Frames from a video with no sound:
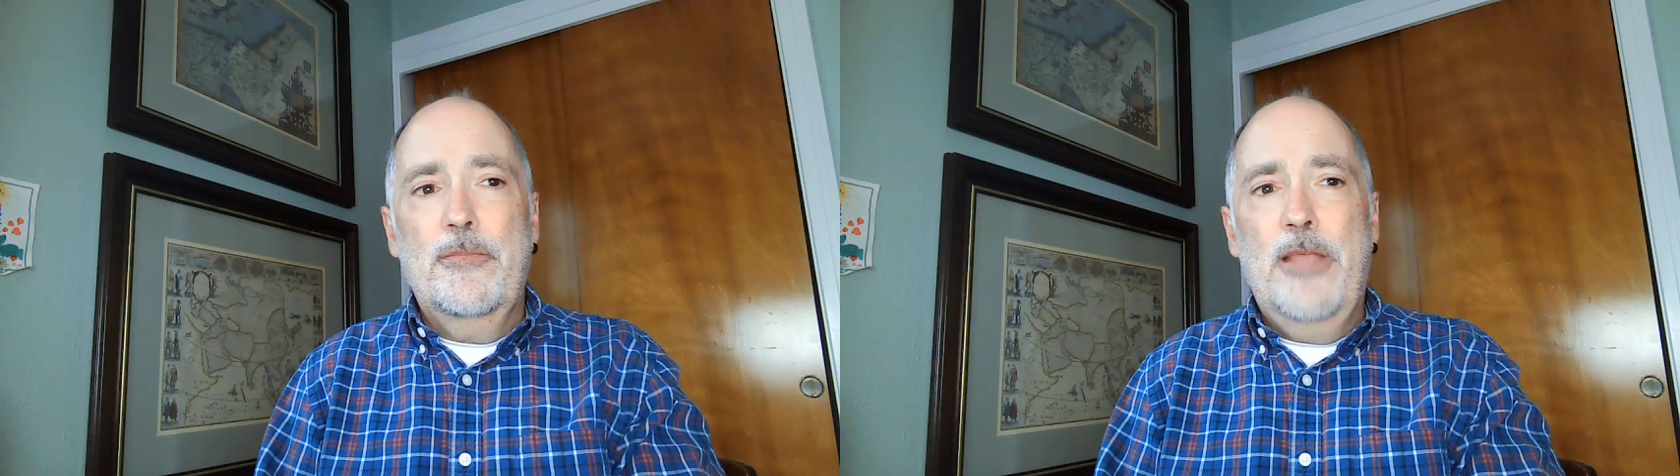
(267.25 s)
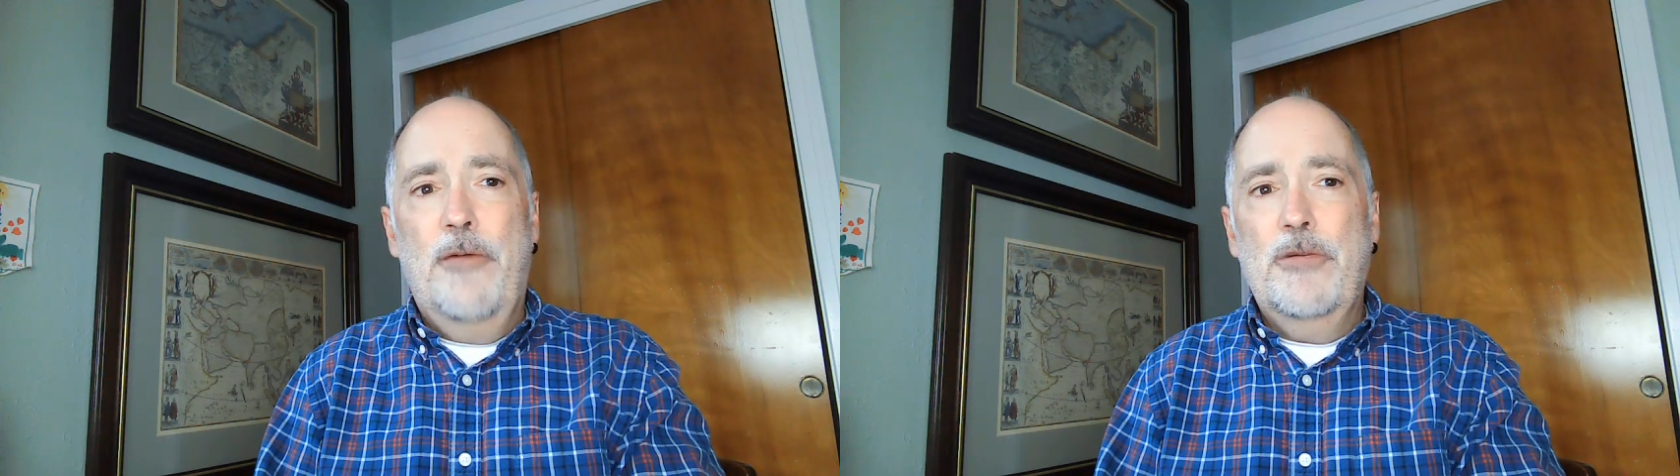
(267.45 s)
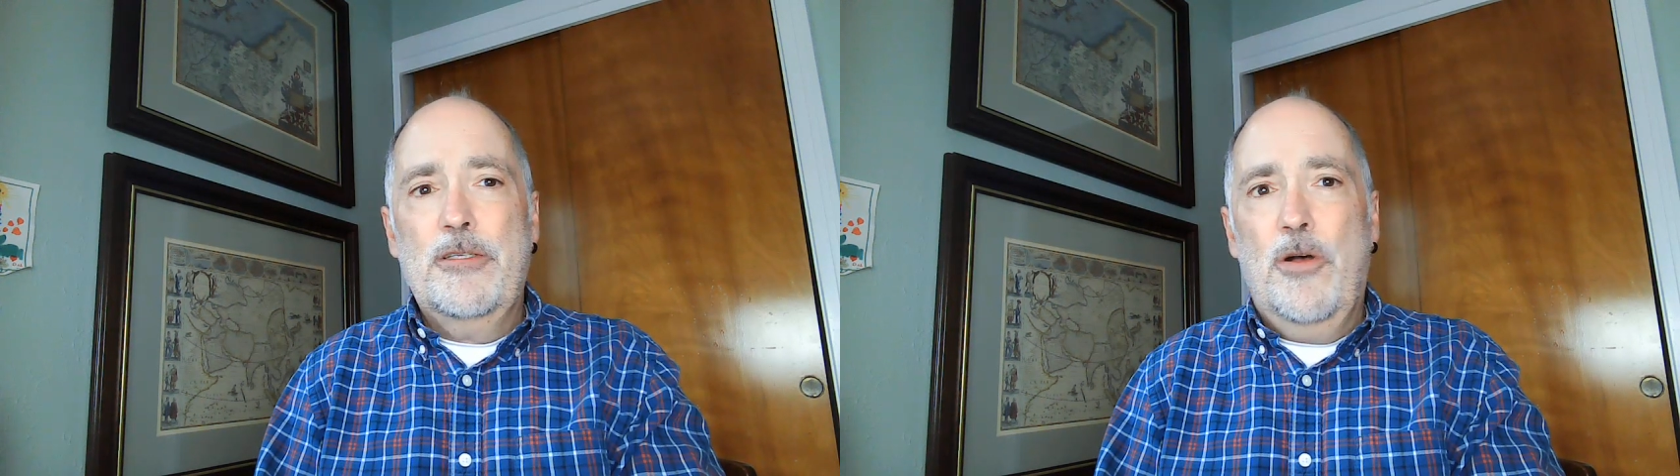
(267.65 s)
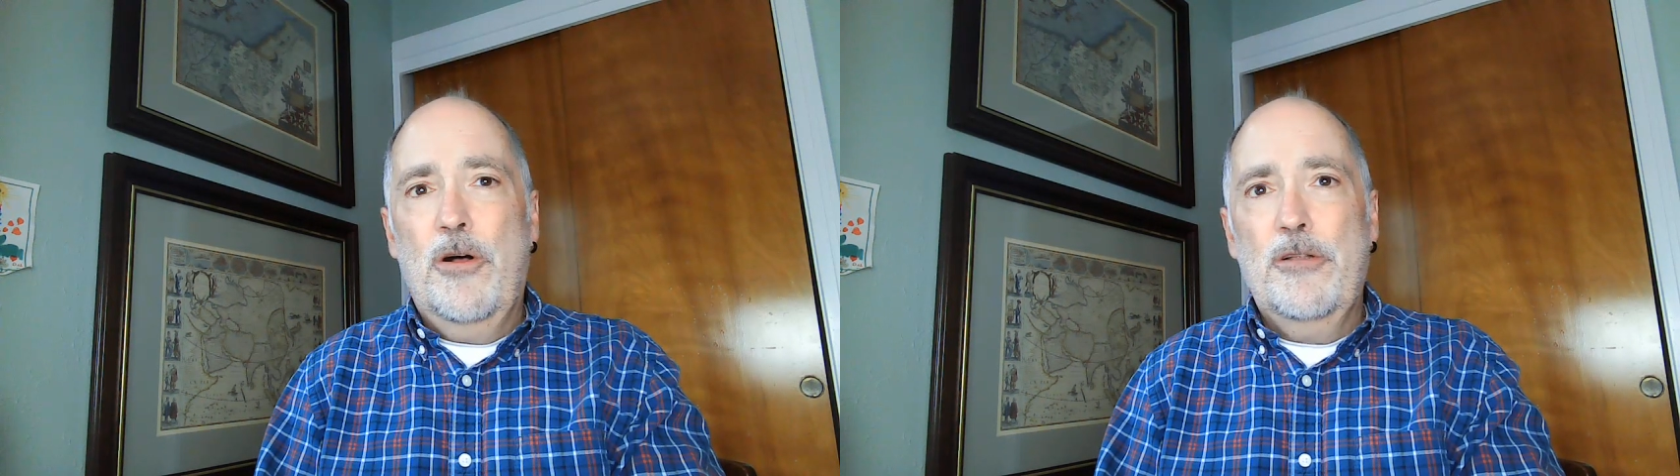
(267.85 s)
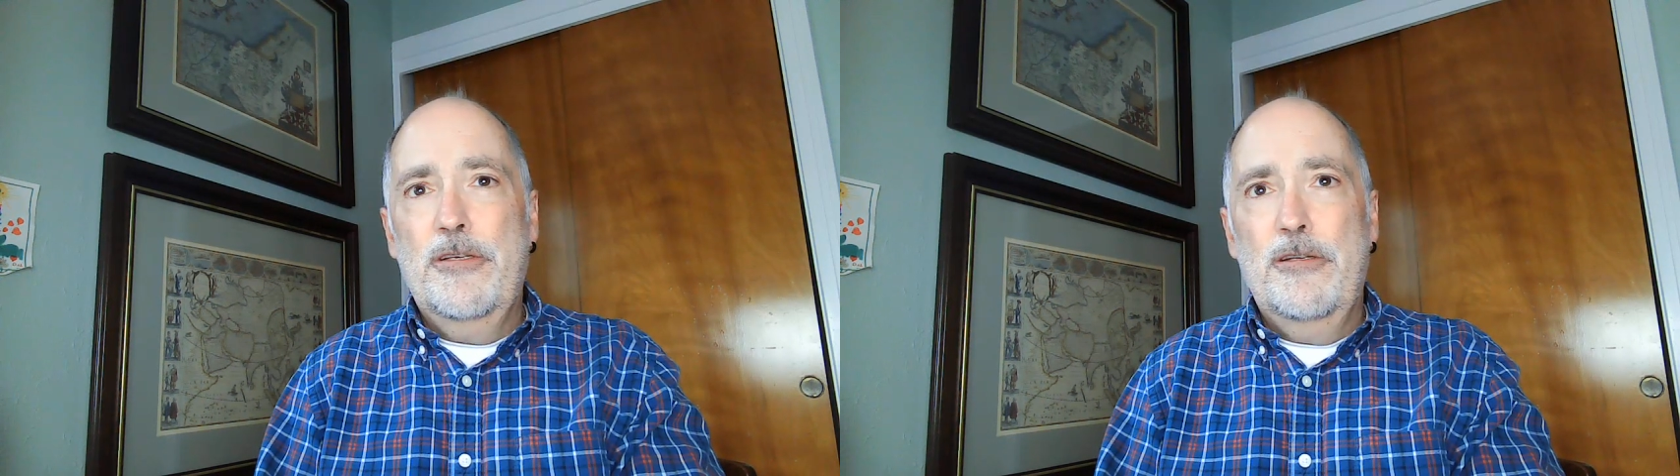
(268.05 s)
That was
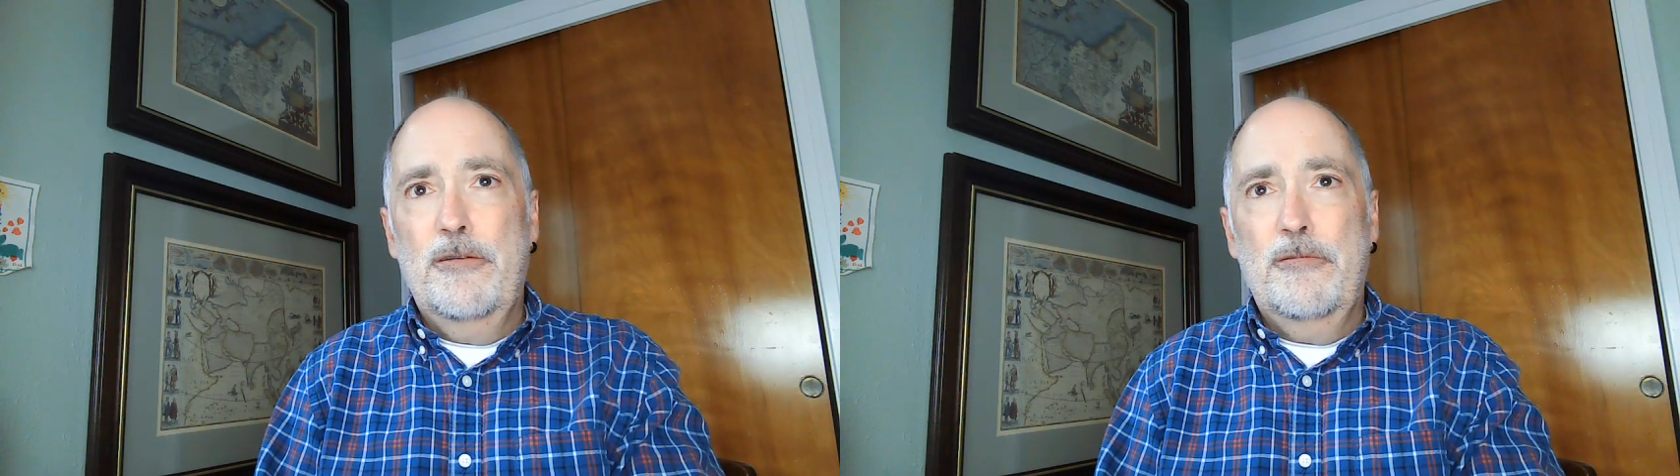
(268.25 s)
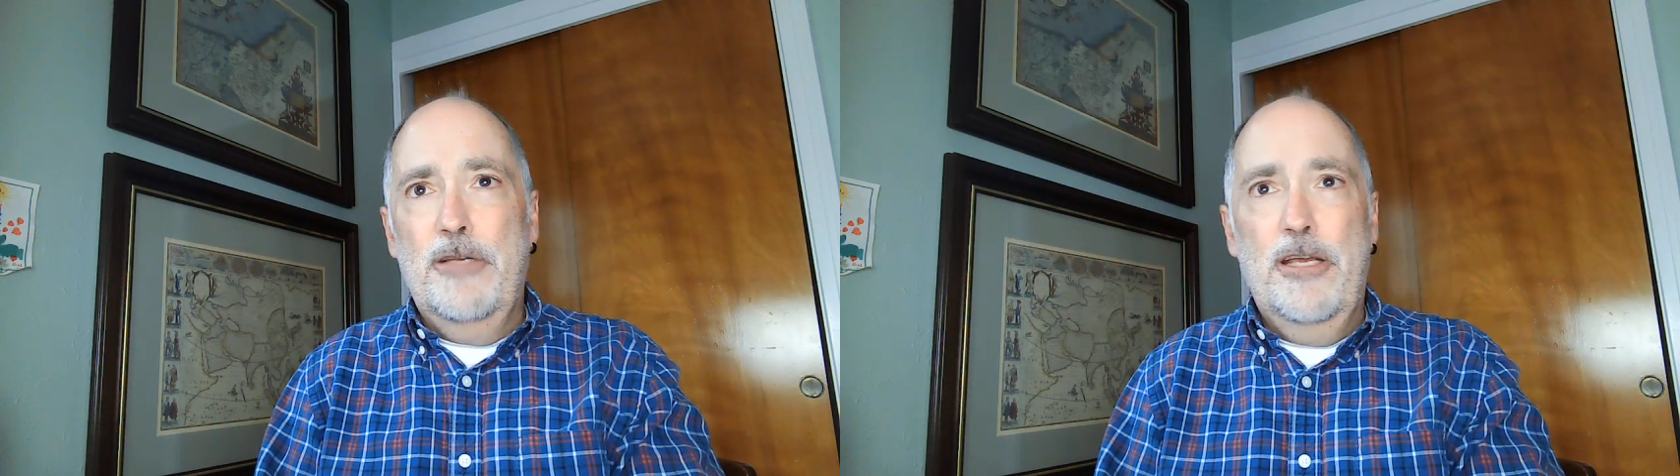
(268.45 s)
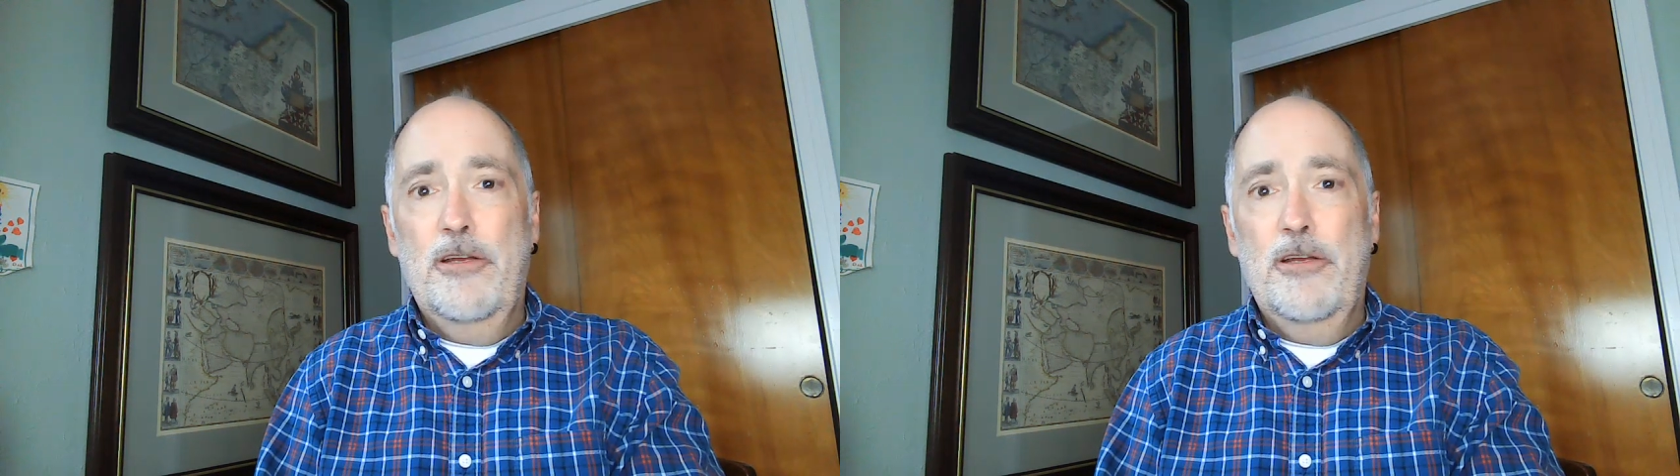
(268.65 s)
all he